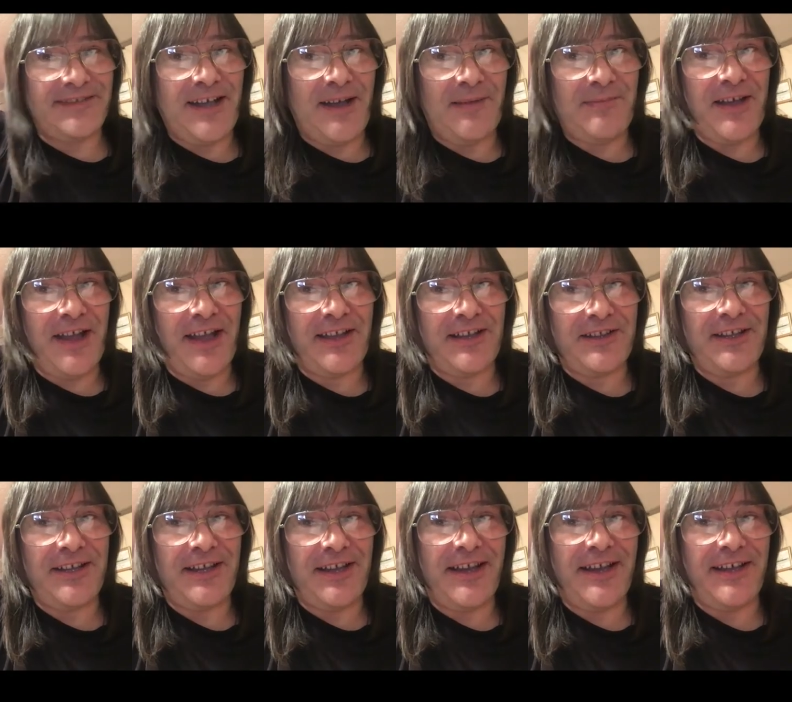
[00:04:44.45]
I'm not
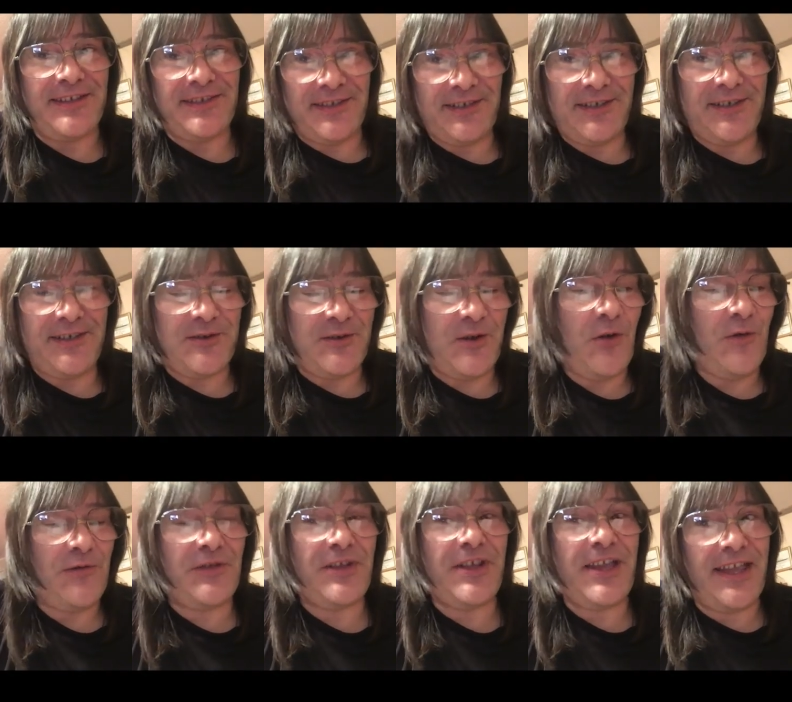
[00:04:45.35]
Klingon, so
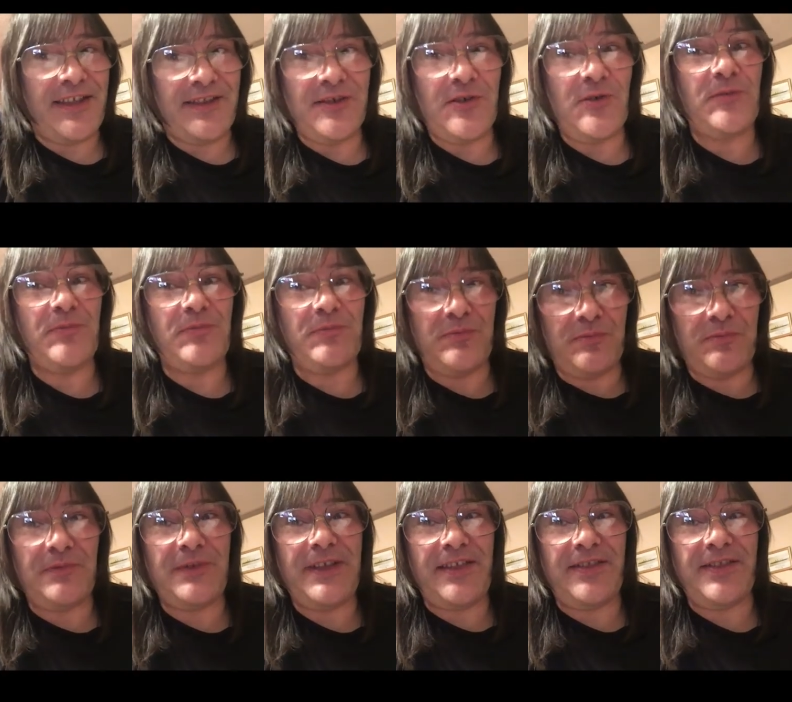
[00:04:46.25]
hopefully I don't
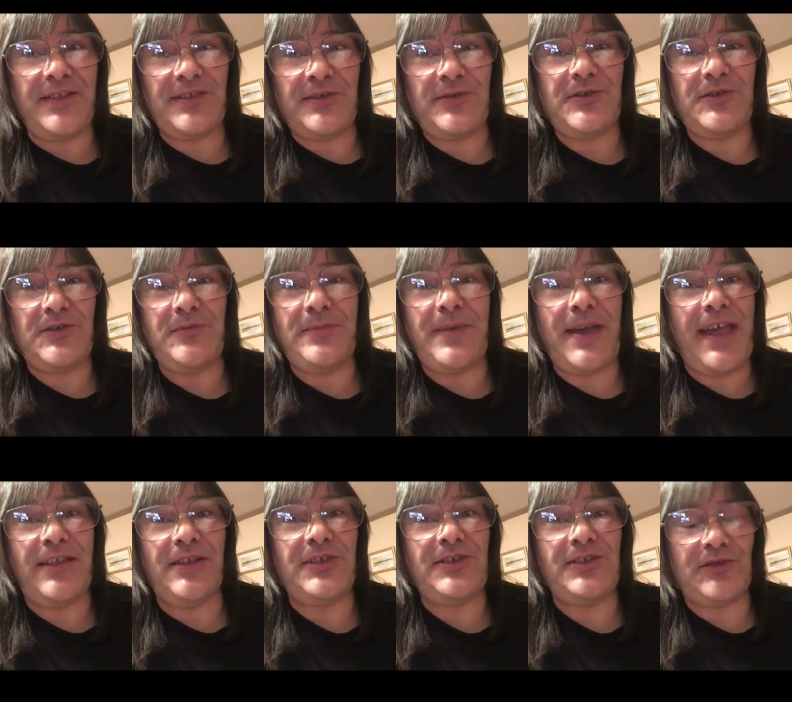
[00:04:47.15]
get this too
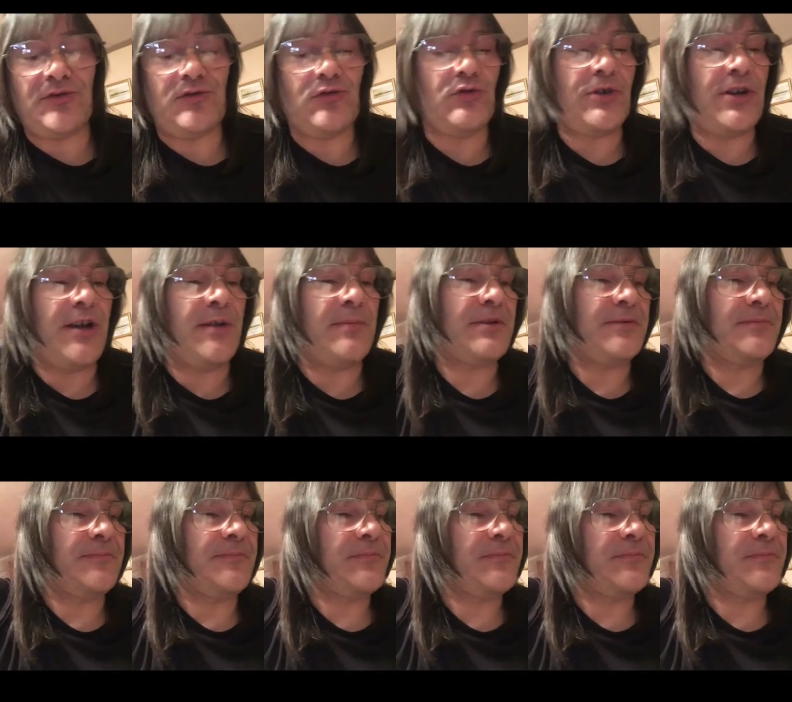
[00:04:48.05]
badly screwed up.